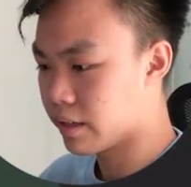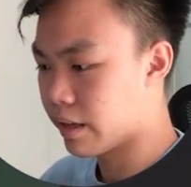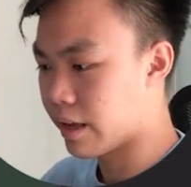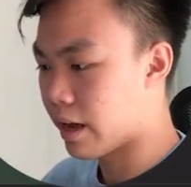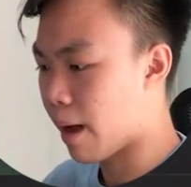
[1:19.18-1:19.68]

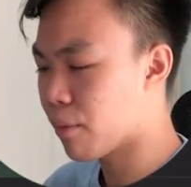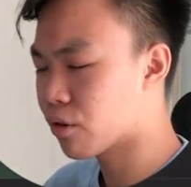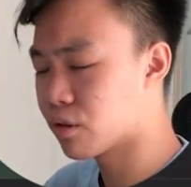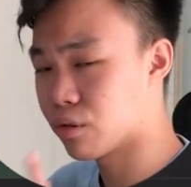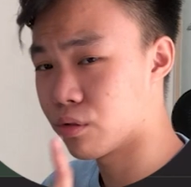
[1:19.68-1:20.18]
Yeah, I'm not
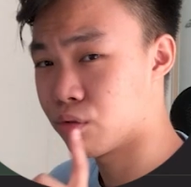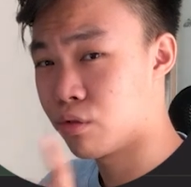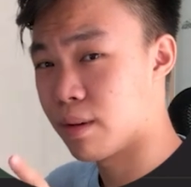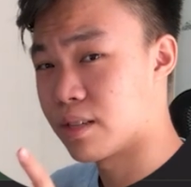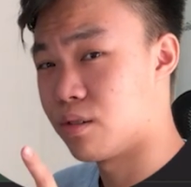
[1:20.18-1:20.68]
gonna go
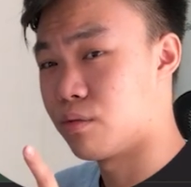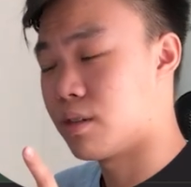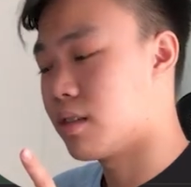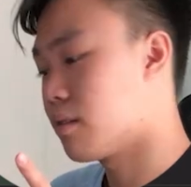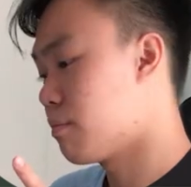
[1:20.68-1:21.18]
too much into
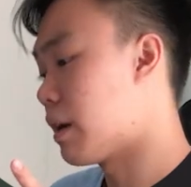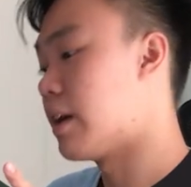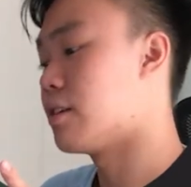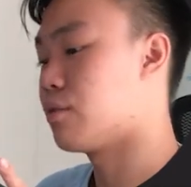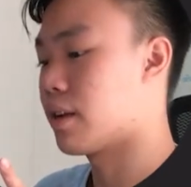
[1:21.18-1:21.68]
it, but
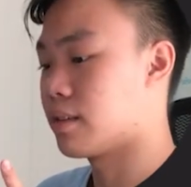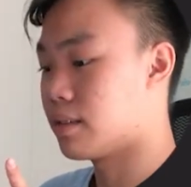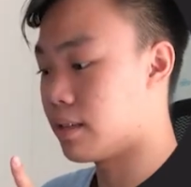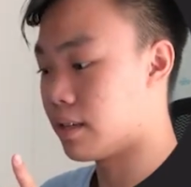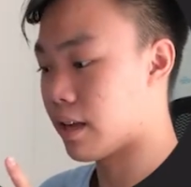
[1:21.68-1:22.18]
as you can
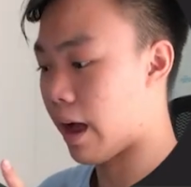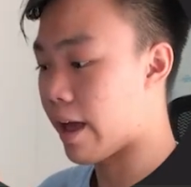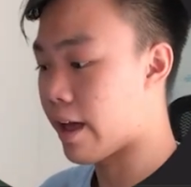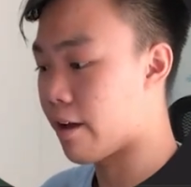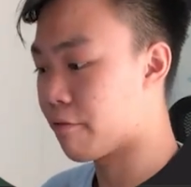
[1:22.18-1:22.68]
see, I
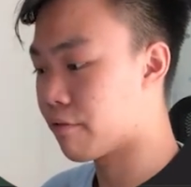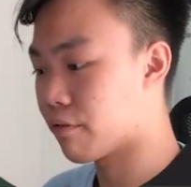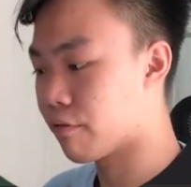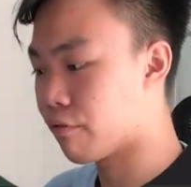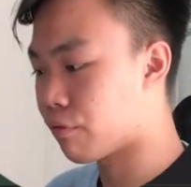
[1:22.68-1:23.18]
have
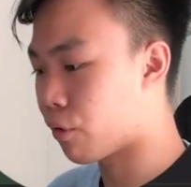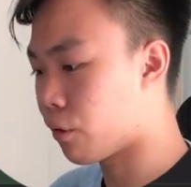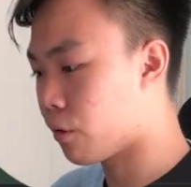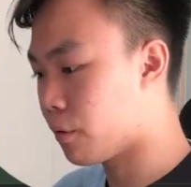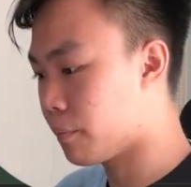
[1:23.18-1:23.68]

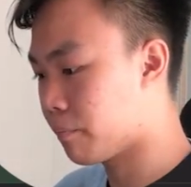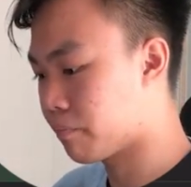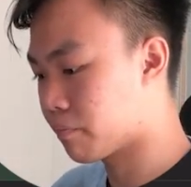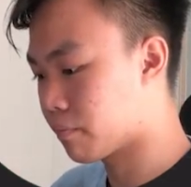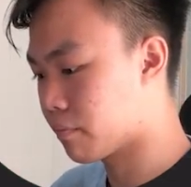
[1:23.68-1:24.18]
4
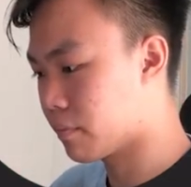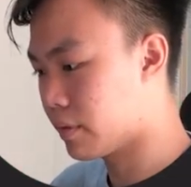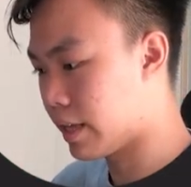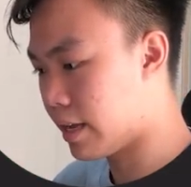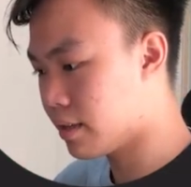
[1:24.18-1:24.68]

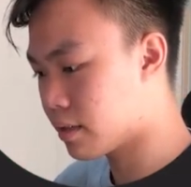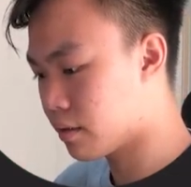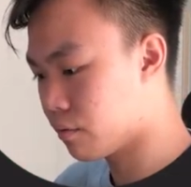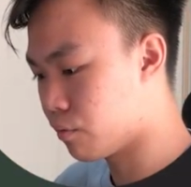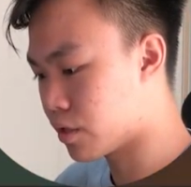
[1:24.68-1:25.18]
days
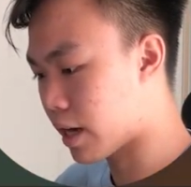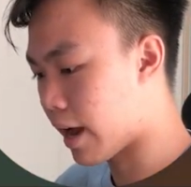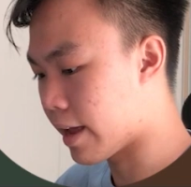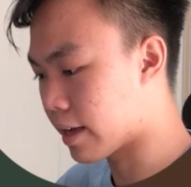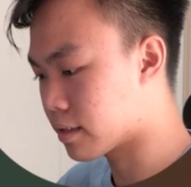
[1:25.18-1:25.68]
which
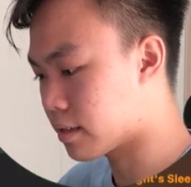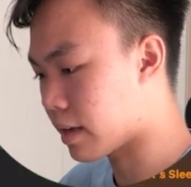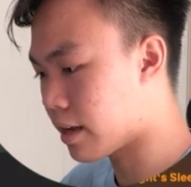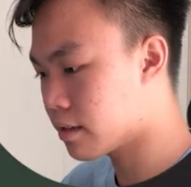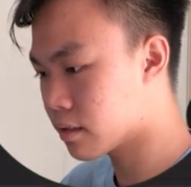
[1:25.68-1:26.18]
I
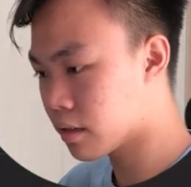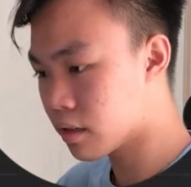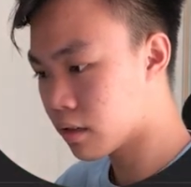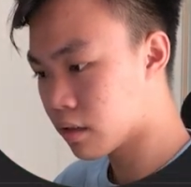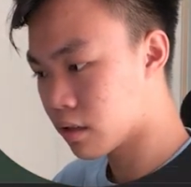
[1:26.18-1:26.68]
exercise.
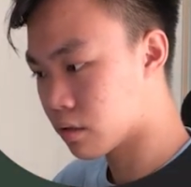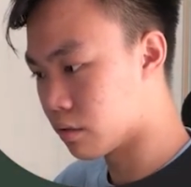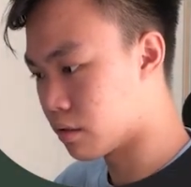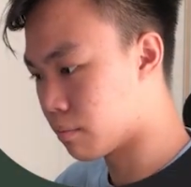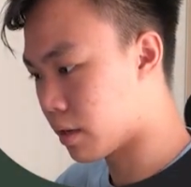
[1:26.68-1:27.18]
So
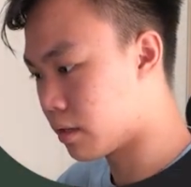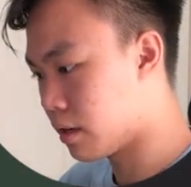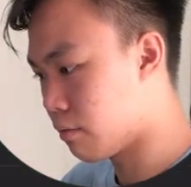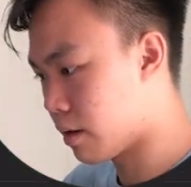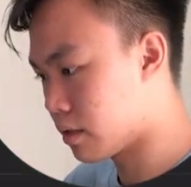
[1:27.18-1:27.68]
it's
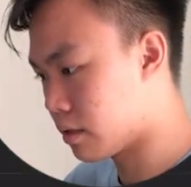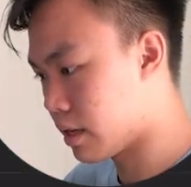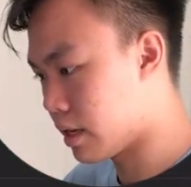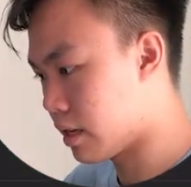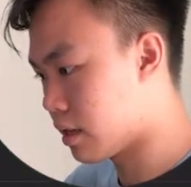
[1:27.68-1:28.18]
Monday,
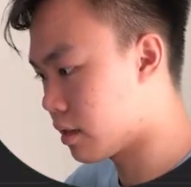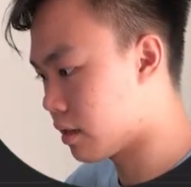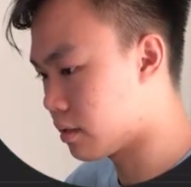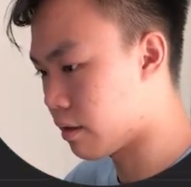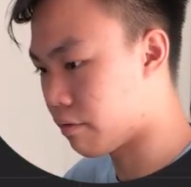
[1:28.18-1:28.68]
Wednesday,
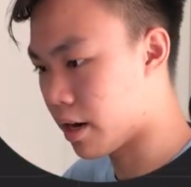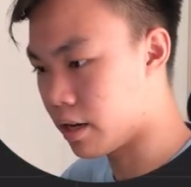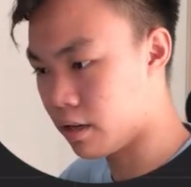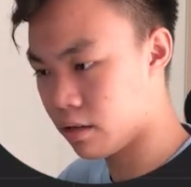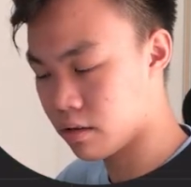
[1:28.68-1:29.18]
Thursday,
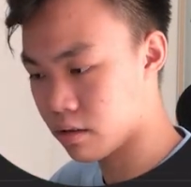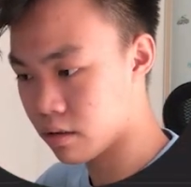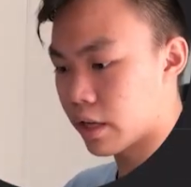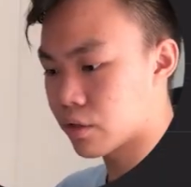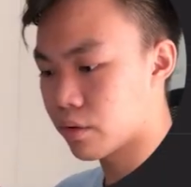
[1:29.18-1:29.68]
Friday.
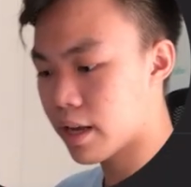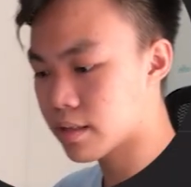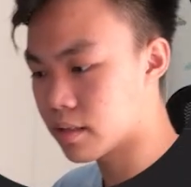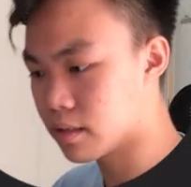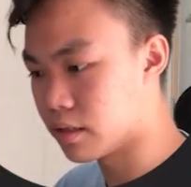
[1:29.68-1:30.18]
Okay, so
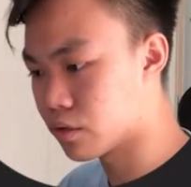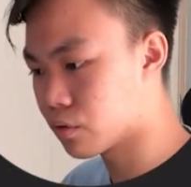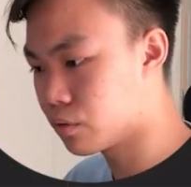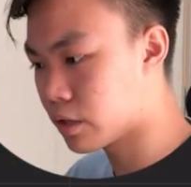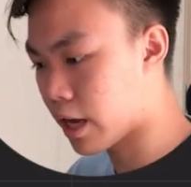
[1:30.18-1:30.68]
next is the
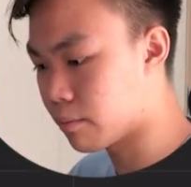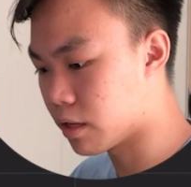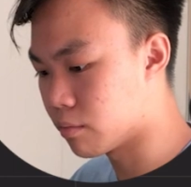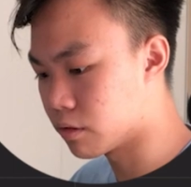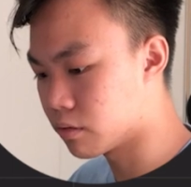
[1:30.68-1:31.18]
school
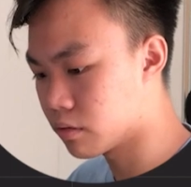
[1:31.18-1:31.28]
timetable.